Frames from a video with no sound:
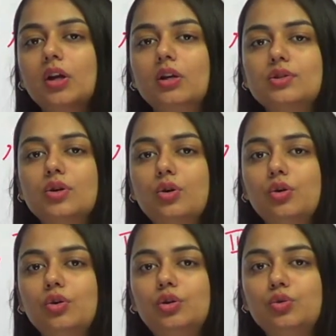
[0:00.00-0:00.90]

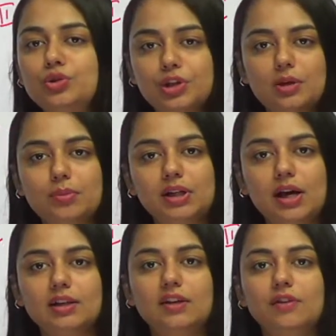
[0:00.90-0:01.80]
So two statements
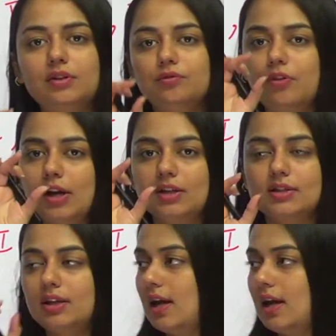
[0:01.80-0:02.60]
are given. One is the